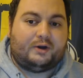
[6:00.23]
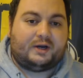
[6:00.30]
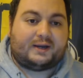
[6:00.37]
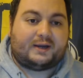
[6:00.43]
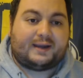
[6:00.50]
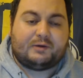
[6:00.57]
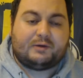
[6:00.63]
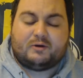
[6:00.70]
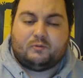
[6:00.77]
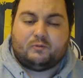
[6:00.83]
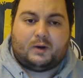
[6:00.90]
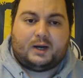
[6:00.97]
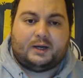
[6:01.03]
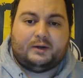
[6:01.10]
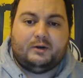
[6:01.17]
a category
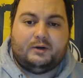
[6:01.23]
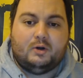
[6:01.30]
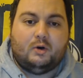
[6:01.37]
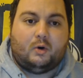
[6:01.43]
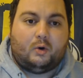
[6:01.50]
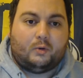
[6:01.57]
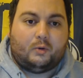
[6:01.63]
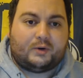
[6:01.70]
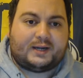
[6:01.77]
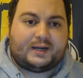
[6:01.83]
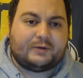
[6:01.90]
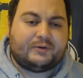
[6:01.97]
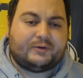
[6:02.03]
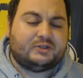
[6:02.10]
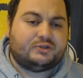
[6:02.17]
1 or a
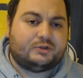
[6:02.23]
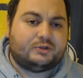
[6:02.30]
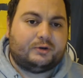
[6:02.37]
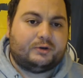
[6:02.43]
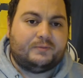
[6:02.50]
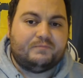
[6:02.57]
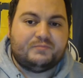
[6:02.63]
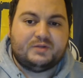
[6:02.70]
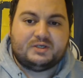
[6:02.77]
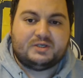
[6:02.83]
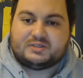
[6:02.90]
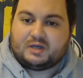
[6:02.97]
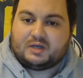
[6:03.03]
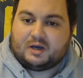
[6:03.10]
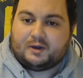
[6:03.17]
category 2.
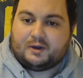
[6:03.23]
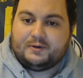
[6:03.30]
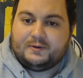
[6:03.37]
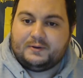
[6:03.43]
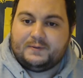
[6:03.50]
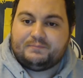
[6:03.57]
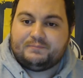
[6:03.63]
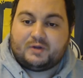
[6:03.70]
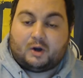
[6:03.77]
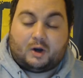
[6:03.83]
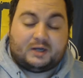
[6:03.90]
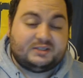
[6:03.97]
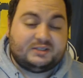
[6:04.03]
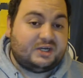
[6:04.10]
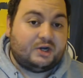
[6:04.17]
So
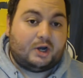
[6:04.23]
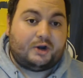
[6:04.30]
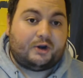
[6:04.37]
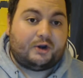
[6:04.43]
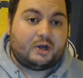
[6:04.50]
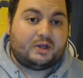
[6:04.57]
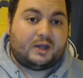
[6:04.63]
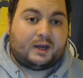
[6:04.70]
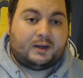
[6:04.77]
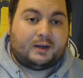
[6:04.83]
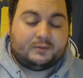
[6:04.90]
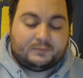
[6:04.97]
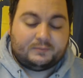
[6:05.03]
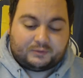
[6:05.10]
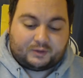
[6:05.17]
I did not know that.
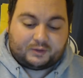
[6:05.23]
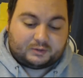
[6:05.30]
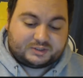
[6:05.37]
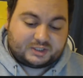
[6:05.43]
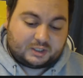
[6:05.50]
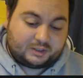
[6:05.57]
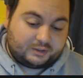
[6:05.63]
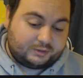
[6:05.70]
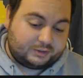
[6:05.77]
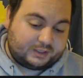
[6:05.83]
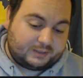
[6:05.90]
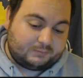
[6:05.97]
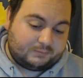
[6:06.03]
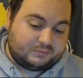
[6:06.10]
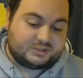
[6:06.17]
So
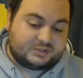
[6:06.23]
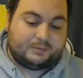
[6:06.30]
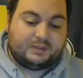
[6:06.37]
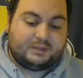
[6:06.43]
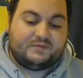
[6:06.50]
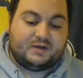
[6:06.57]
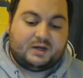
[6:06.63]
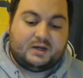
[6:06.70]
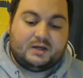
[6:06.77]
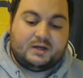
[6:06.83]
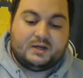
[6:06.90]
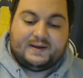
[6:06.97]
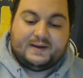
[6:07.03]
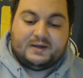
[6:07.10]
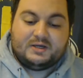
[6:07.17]
that was a bit of a
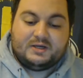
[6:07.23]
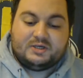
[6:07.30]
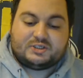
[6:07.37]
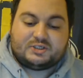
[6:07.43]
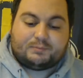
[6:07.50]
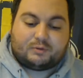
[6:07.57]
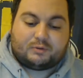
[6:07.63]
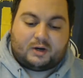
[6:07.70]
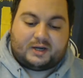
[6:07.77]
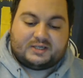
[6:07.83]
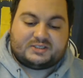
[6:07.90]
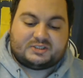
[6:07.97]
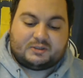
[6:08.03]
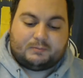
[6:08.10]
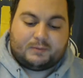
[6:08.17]

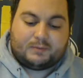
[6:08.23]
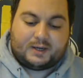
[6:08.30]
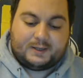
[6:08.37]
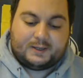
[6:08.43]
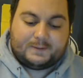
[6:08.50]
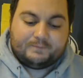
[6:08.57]
surprise to me.